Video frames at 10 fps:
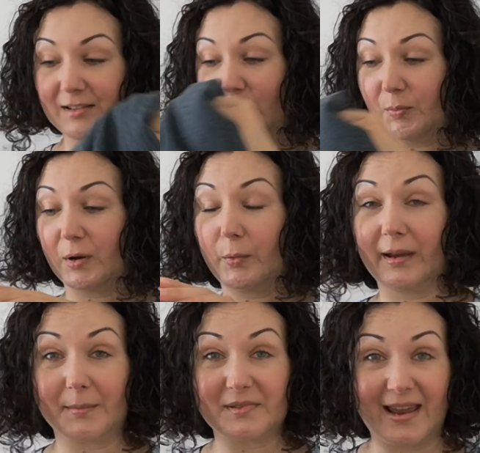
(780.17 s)
super
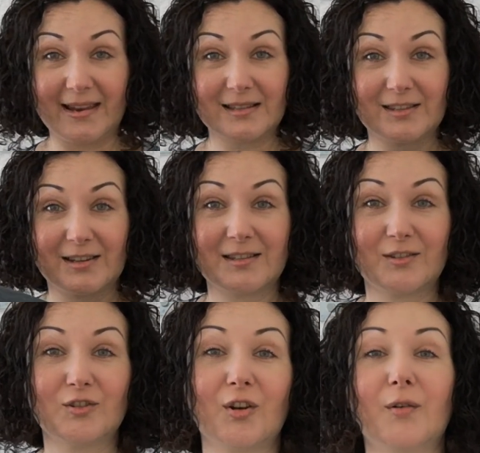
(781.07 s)
quick updates
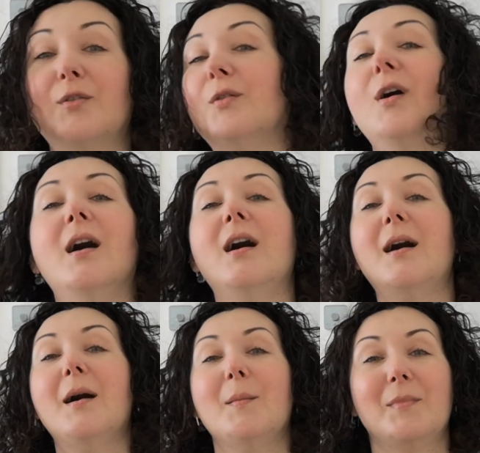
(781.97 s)
just to show you
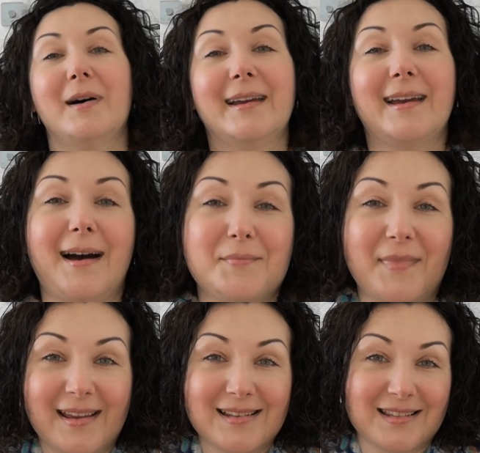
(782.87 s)
my
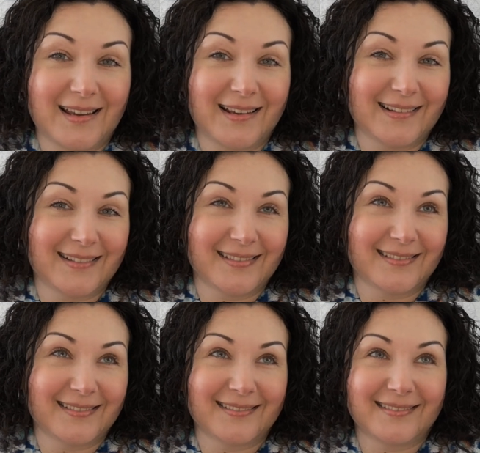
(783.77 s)
amazing
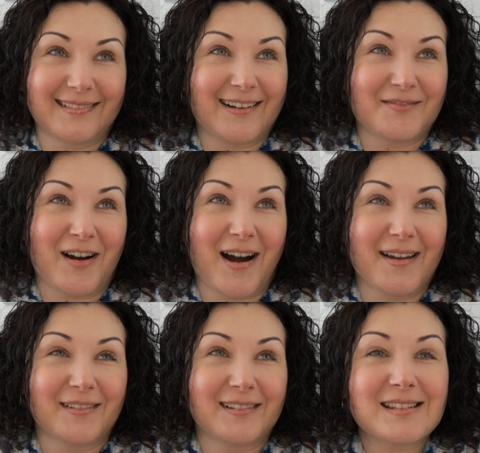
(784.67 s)

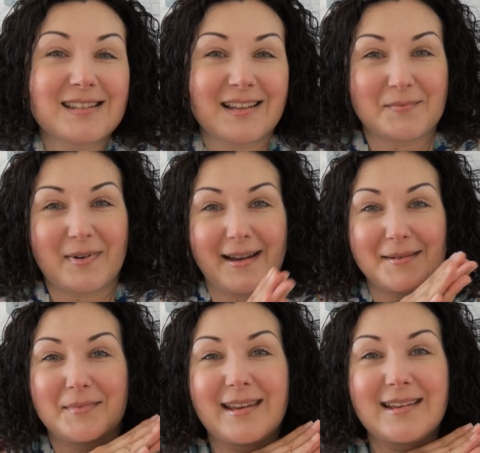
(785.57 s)
arrivals,
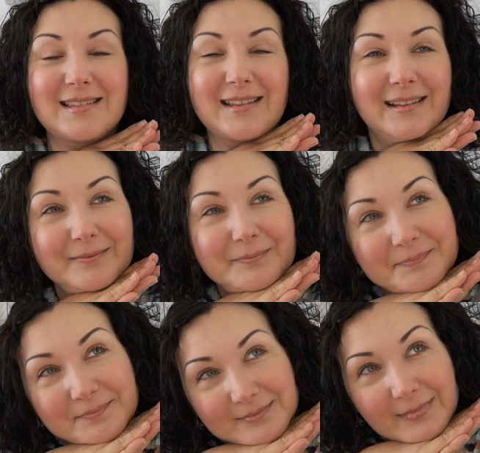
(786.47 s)
my
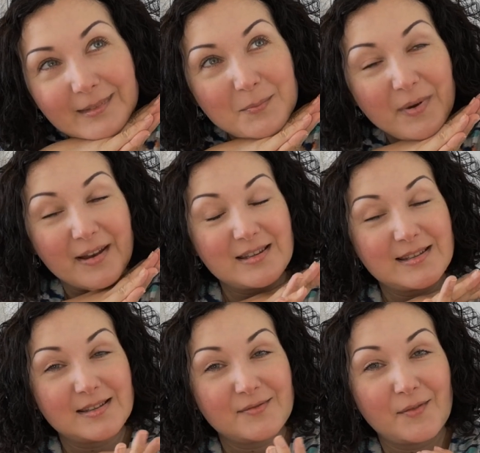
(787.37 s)
amazing
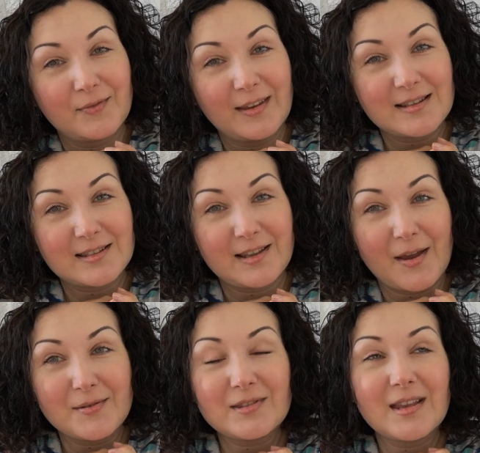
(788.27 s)
purchases from
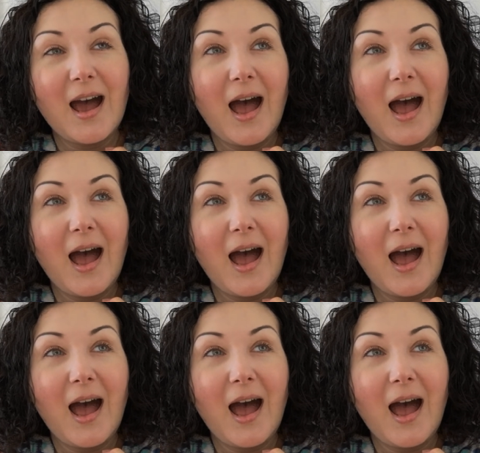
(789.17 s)
Vikisews.